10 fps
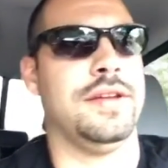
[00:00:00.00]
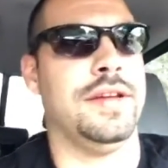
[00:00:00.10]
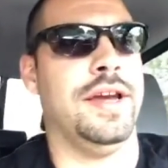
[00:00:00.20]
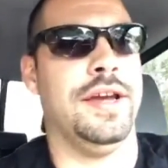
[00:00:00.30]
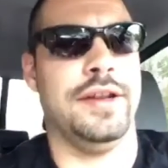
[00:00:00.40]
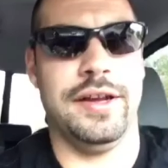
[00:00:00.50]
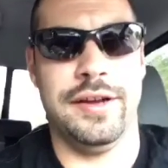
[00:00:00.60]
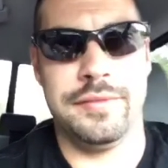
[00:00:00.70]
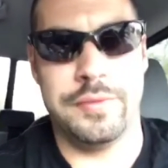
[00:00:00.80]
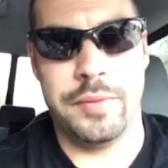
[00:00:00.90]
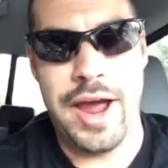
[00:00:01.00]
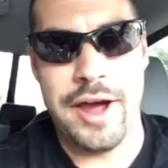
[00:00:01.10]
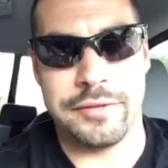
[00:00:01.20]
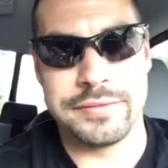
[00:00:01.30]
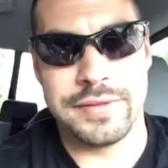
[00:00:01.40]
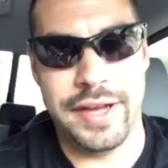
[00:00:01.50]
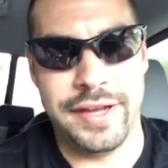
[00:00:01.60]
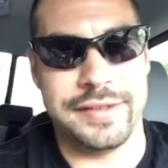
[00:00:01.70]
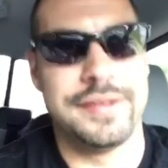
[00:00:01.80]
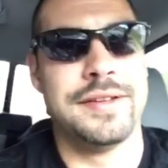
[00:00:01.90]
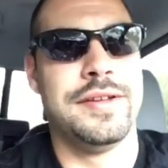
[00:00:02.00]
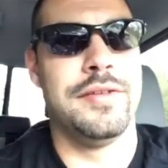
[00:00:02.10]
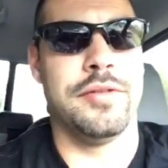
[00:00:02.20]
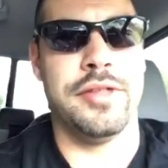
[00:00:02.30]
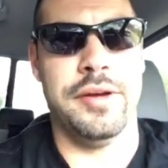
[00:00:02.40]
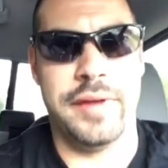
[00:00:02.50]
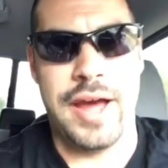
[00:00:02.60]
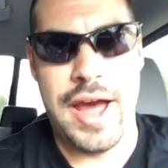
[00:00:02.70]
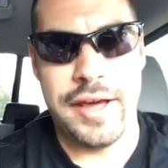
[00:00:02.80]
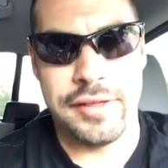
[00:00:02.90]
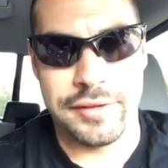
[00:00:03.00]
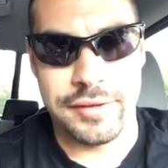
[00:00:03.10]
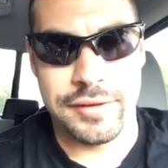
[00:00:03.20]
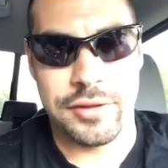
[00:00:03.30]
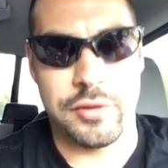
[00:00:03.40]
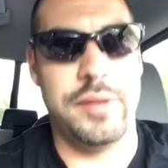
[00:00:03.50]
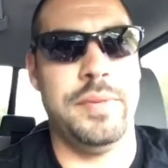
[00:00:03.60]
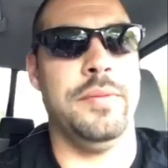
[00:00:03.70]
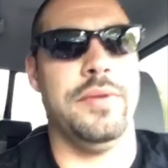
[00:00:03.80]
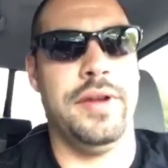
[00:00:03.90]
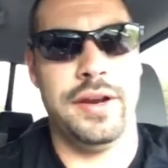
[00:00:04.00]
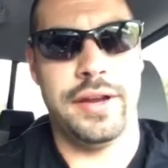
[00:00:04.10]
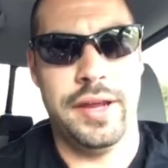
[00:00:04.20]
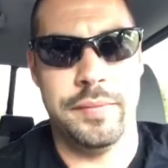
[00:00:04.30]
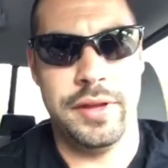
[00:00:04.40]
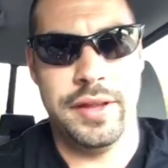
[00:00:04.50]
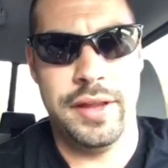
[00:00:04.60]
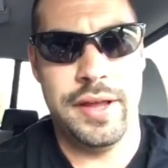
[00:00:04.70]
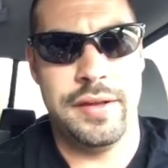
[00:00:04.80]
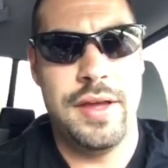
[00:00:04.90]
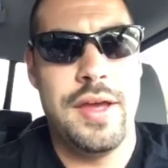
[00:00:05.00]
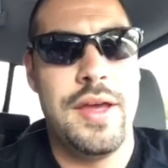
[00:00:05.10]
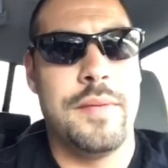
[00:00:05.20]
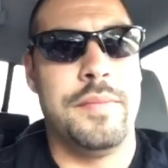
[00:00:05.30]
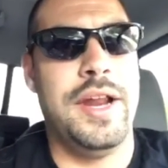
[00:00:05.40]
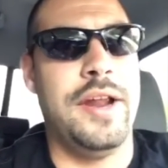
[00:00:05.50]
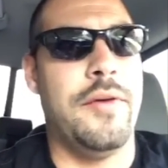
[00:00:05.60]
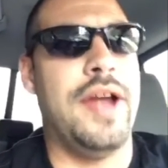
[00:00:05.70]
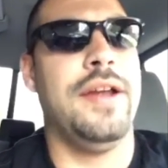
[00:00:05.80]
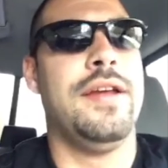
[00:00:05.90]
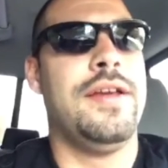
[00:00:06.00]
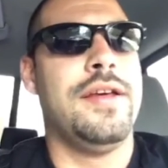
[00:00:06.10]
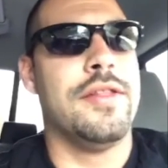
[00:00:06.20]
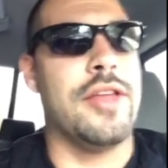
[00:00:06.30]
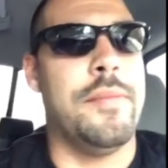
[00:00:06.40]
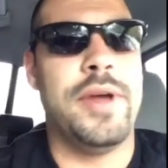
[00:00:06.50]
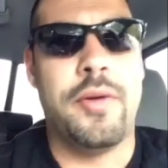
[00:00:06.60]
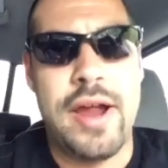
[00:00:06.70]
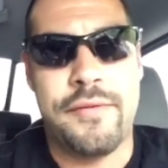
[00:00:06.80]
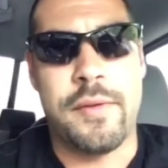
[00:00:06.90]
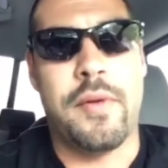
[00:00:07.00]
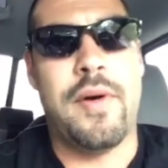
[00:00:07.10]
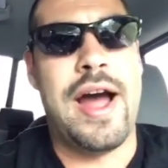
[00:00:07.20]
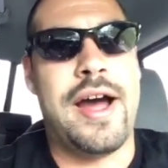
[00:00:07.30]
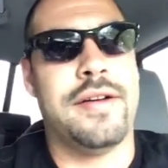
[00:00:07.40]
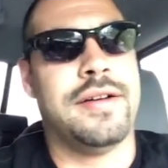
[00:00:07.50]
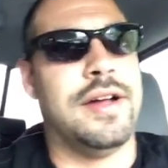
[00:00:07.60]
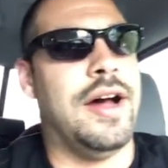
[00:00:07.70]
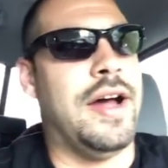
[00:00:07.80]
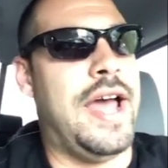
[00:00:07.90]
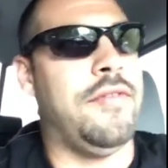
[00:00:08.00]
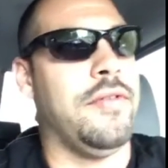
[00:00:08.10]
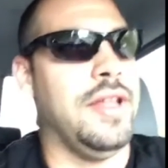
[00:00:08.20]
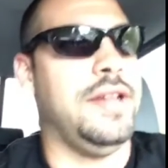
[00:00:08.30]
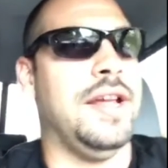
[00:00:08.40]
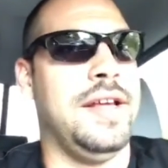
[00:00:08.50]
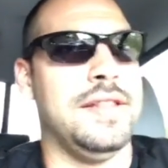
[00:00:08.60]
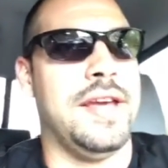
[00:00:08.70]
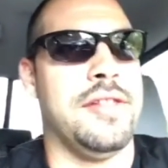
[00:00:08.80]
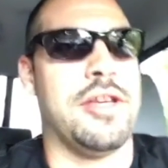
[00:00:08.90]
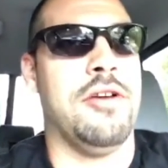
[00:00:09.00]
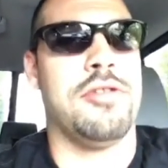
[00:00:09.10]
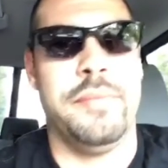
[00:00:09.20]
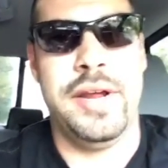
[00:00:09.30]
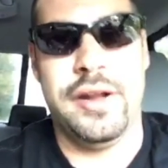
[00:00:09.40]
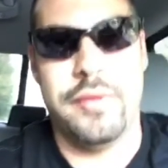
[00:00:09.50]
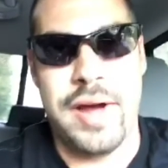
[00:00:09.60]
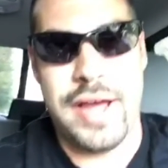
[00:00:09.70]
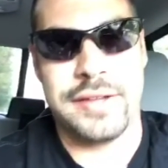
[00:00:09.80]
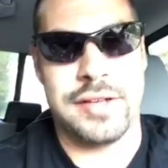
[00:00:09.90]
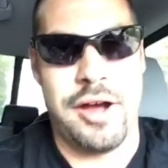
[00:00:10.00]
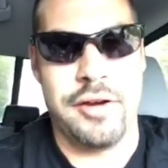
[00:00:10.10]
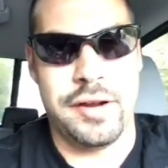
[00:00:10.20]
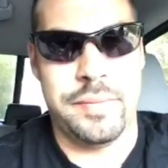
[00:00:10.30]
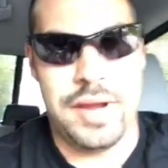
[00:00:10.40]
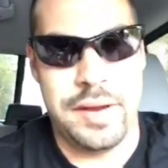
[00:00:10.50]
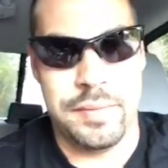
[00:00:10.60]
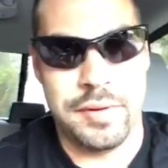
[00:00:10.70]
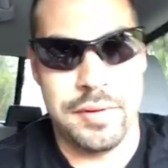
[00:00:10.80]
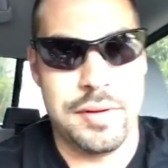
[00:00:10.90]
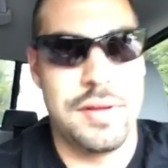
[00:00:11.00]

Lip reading: And wow, hey, what's up, guys? 3 people here, can't believe that. But anyway, so I've been away from a while. Haven't really done anything social media wise, talking to people.